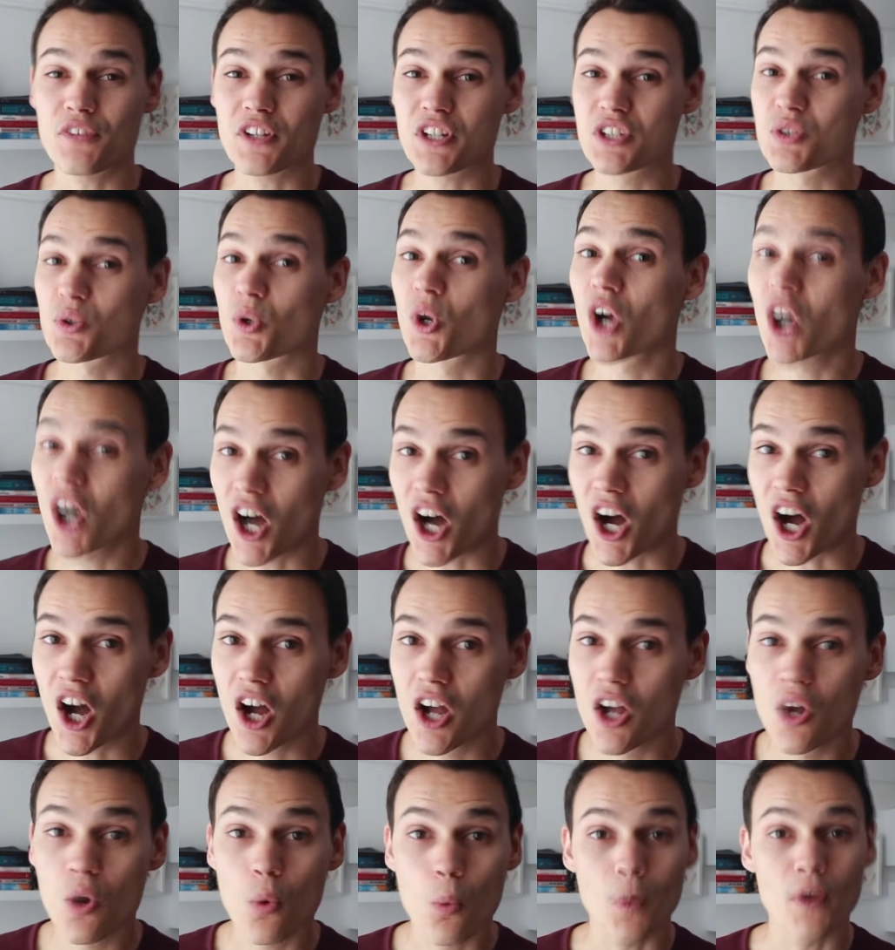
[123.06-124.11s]
to fix your
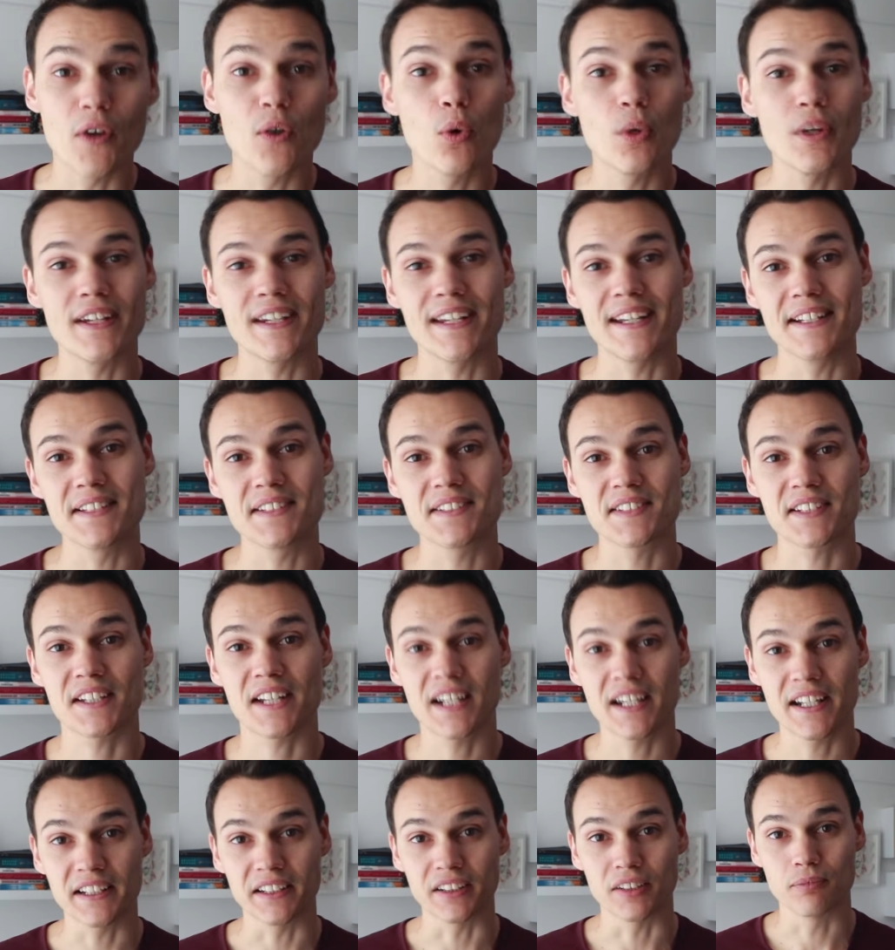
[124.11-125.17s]
car when all it needs is a
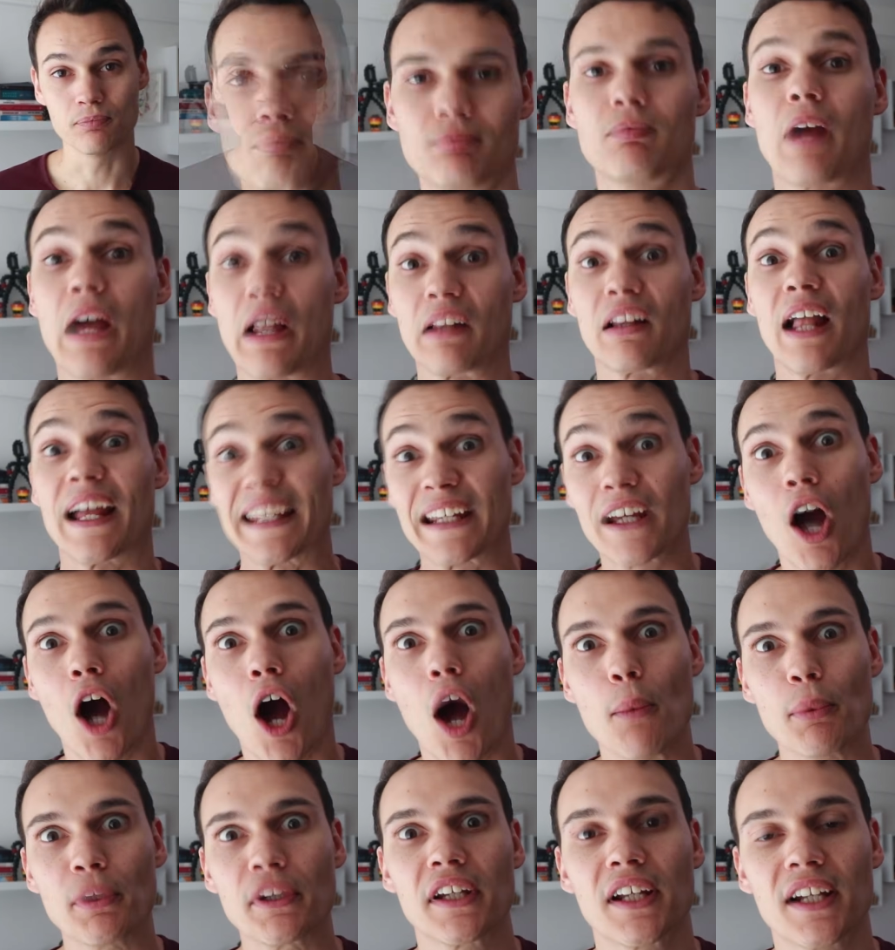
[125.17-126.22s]
clean. Well, a
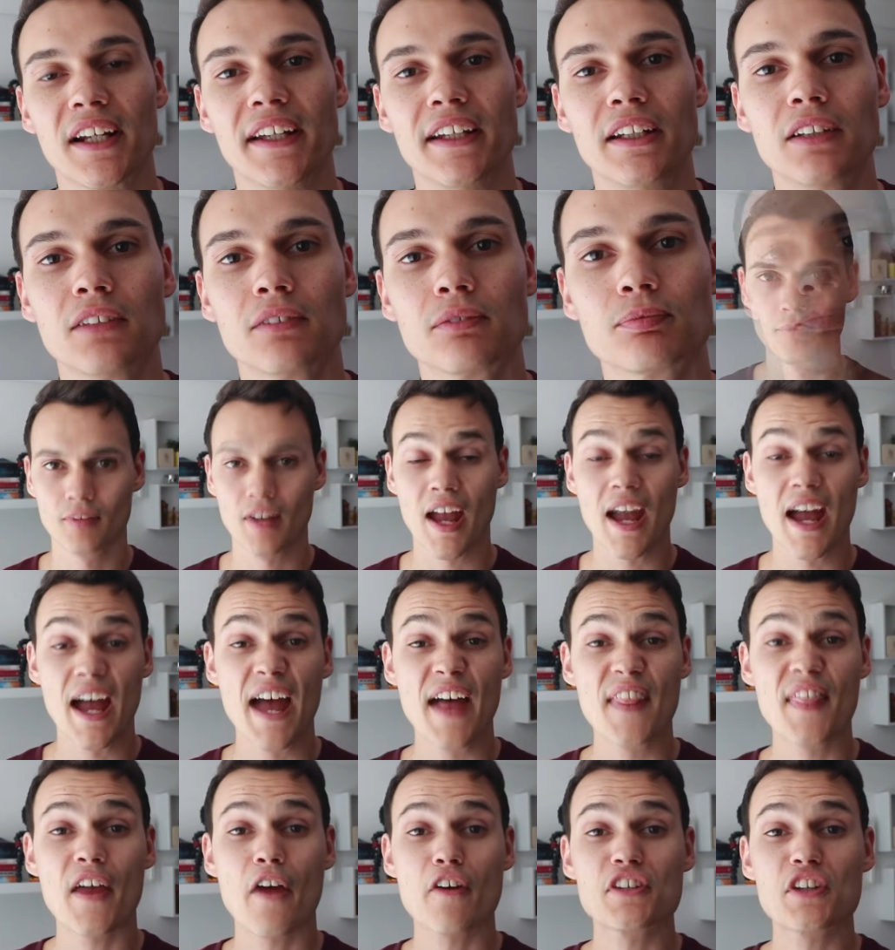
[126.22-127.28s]
carbon clean.
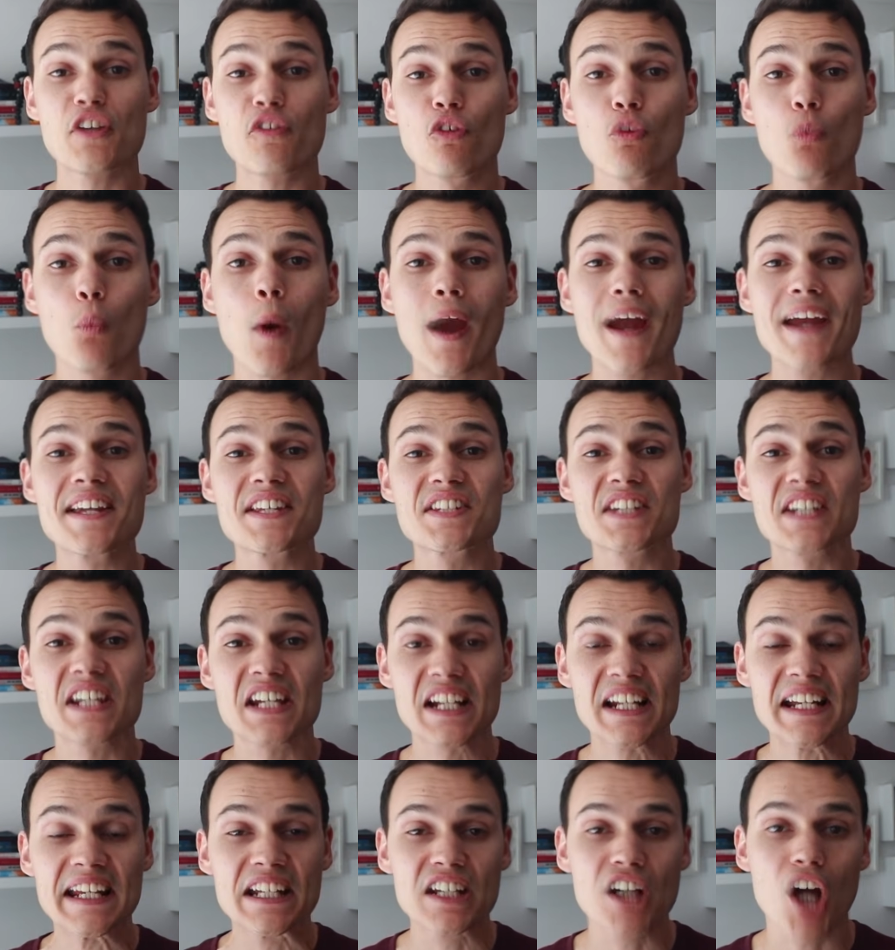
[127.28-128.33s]
There are different ways to
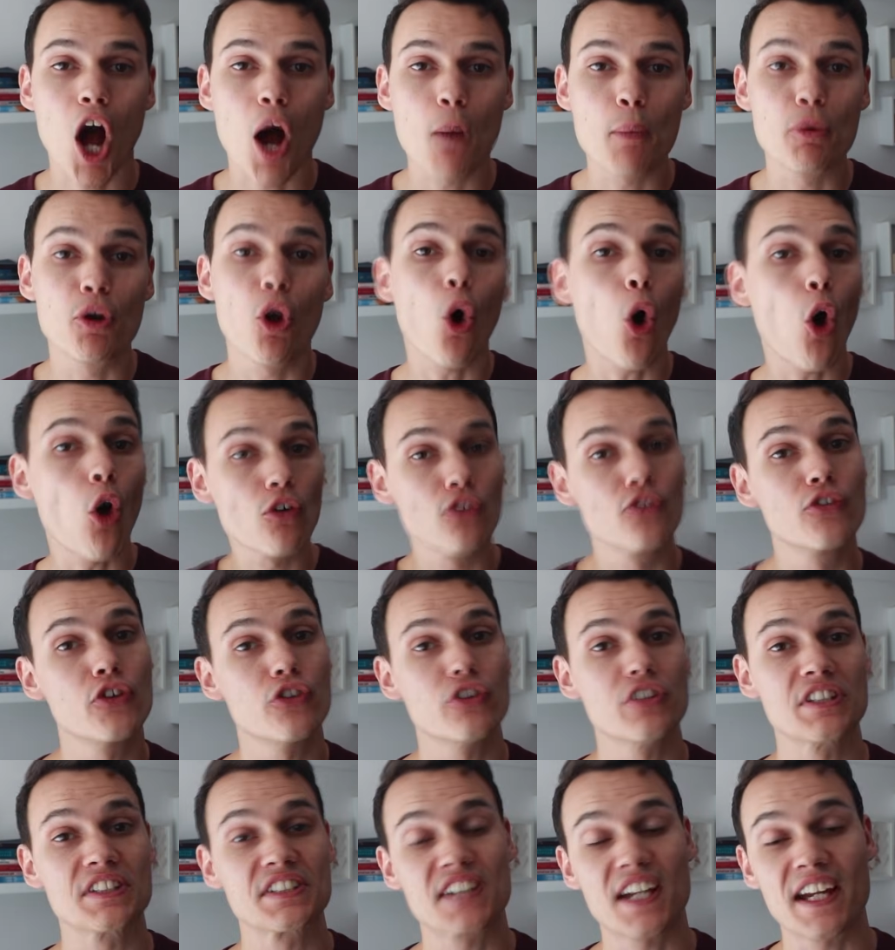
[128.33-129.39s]
clean carbon off of
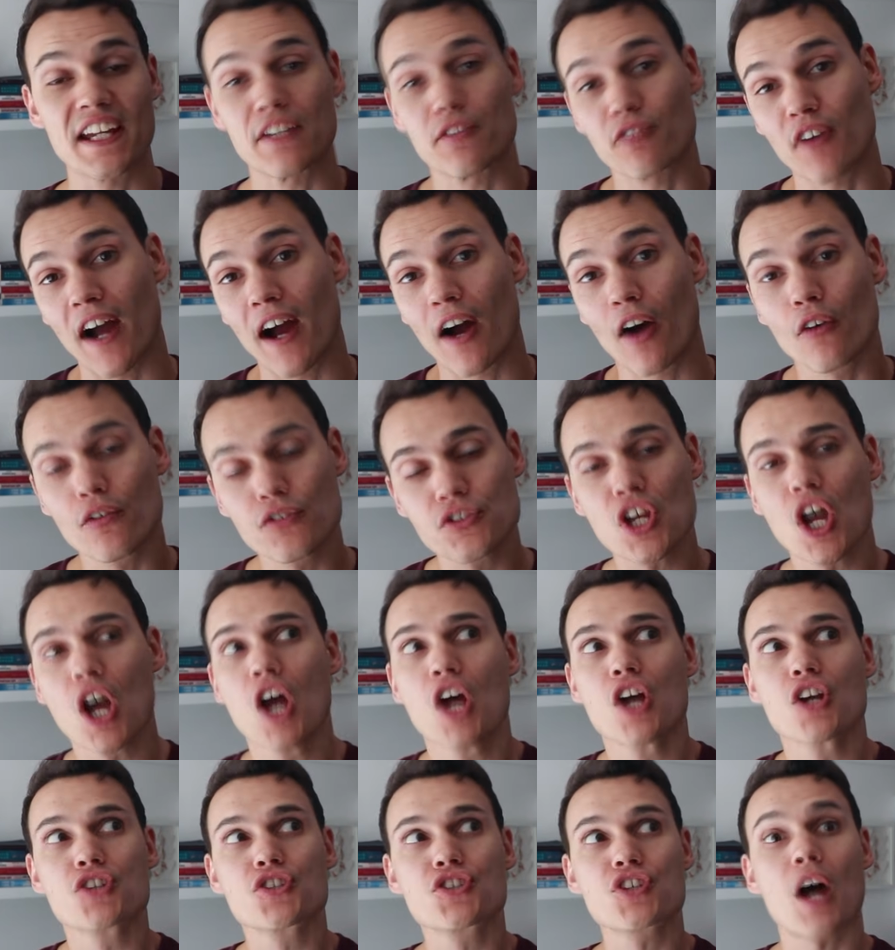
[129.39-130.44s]
your intake valves.
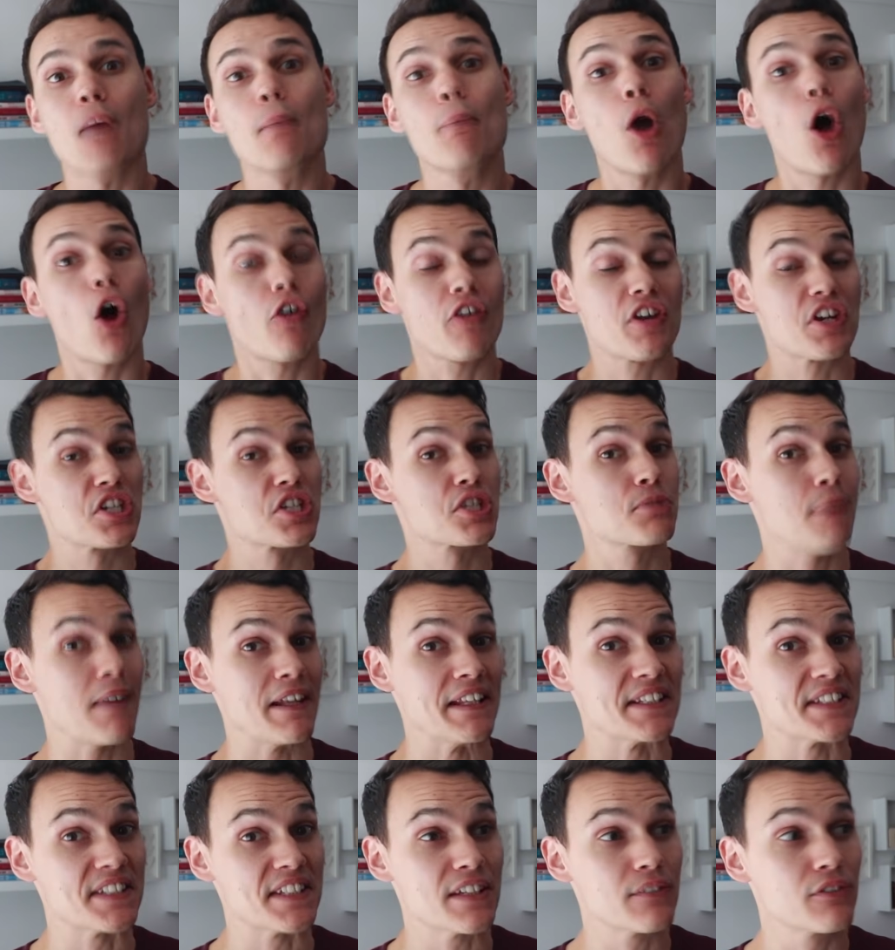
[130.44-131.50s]
Some are
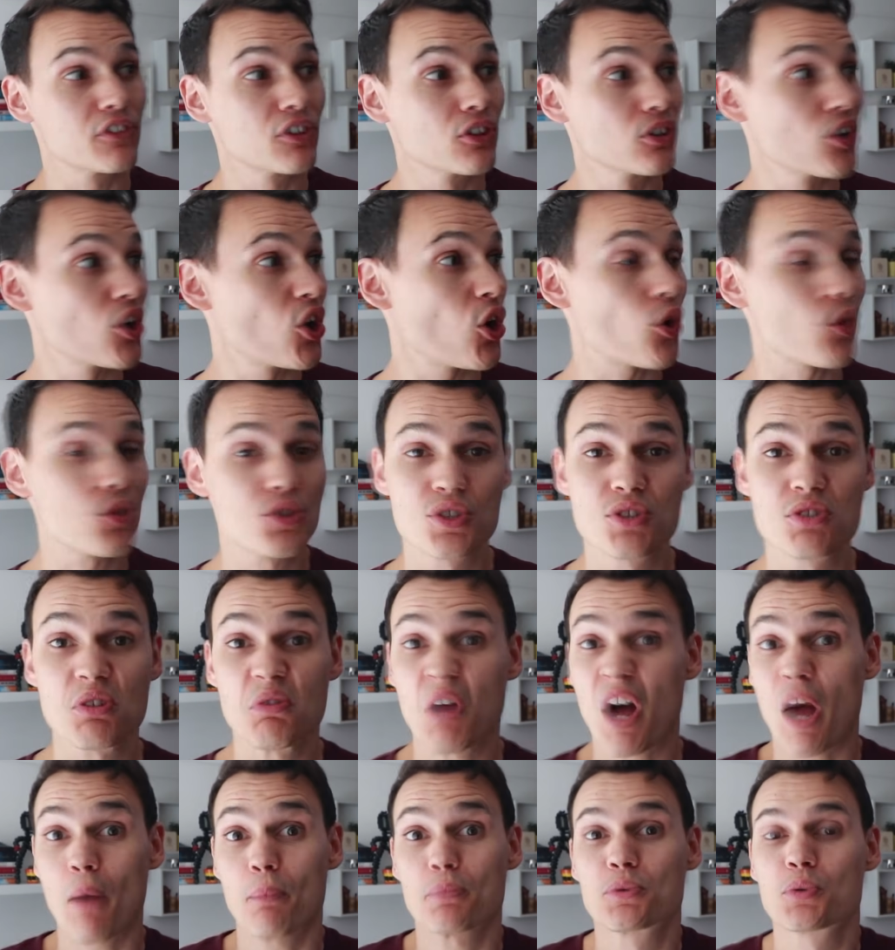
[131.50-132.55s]
expensive and can cost
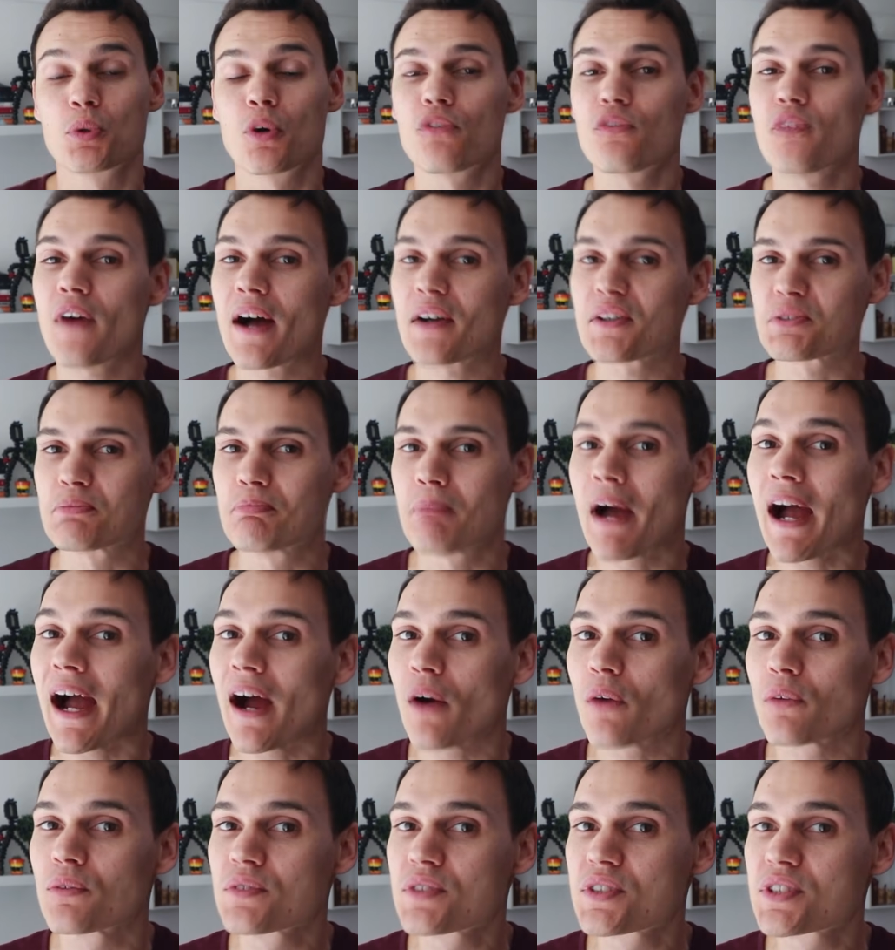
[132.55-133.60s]
up to a thousand
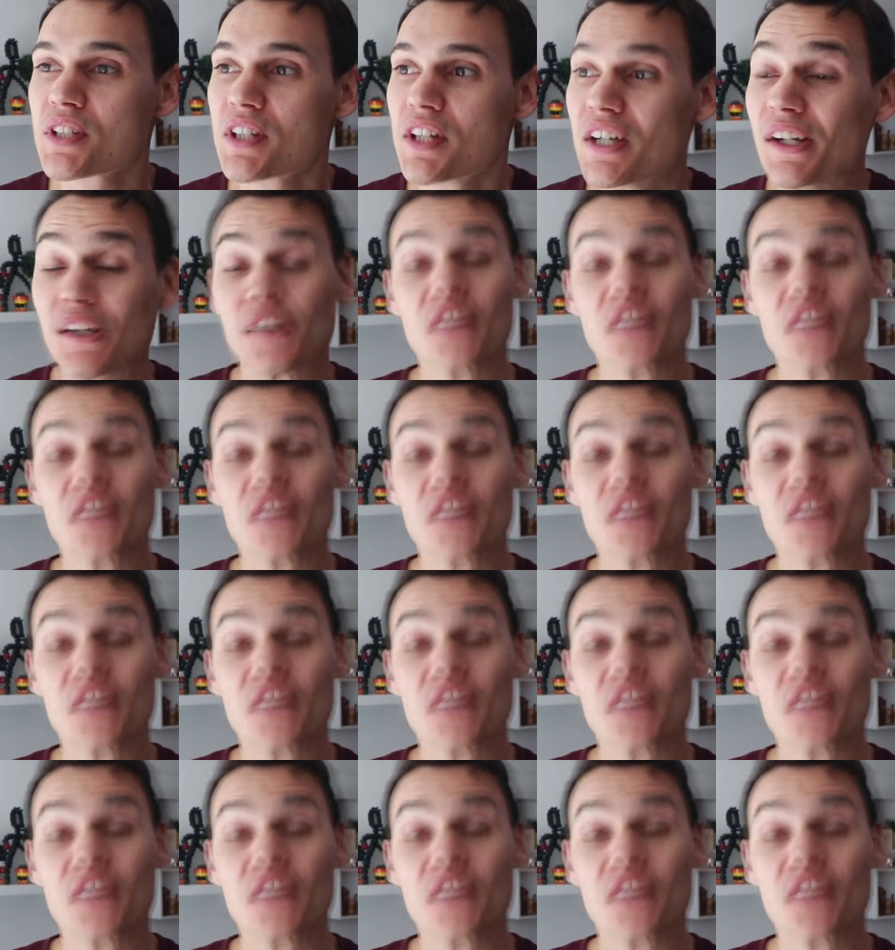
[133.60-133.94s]
pounds.